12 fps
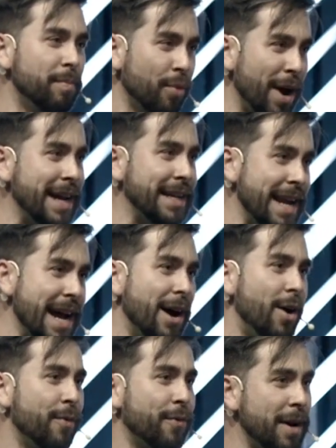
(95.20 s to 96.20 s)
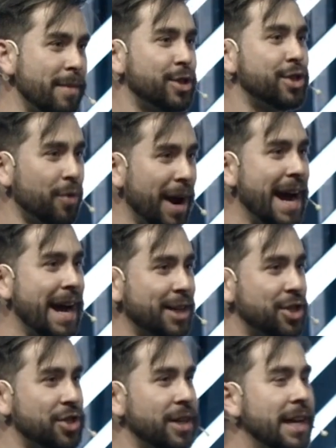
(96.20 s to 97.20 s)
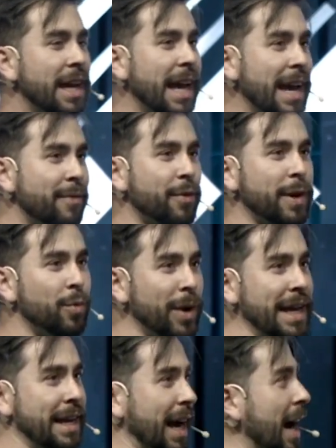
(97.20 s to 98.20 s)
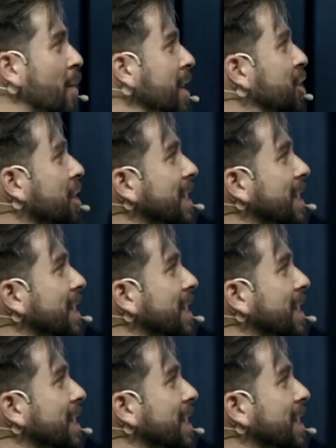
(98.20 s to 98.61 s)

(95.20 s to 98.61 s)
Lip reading: bread now from scratch every week. I want you to